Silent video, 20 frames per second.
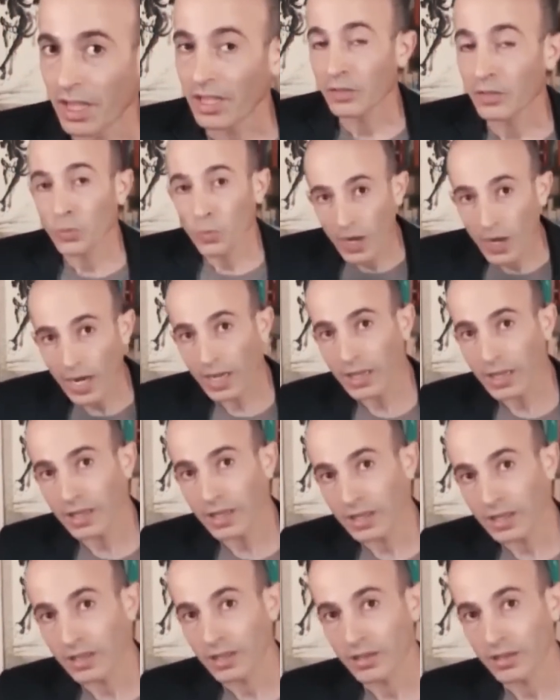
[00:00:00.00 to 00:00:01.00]
And why
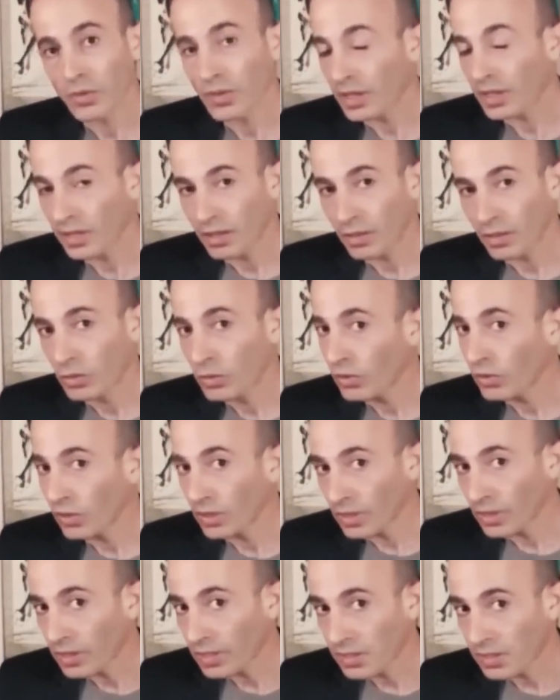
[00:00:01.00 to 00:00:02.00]
do they do
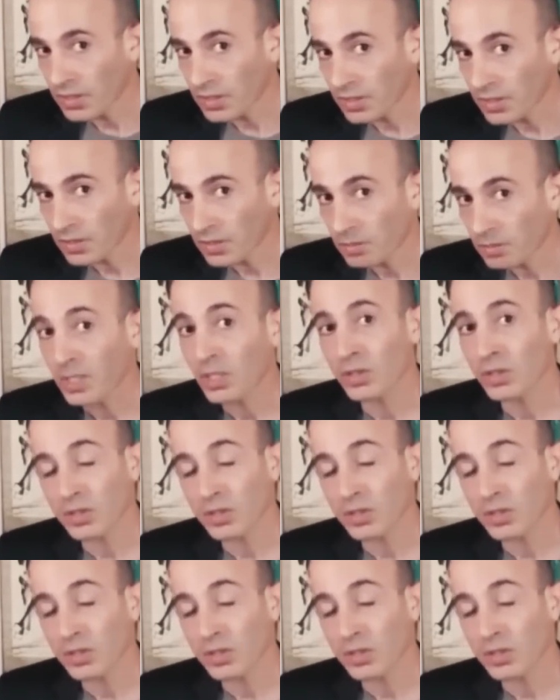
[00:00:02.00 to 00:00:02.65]
all this?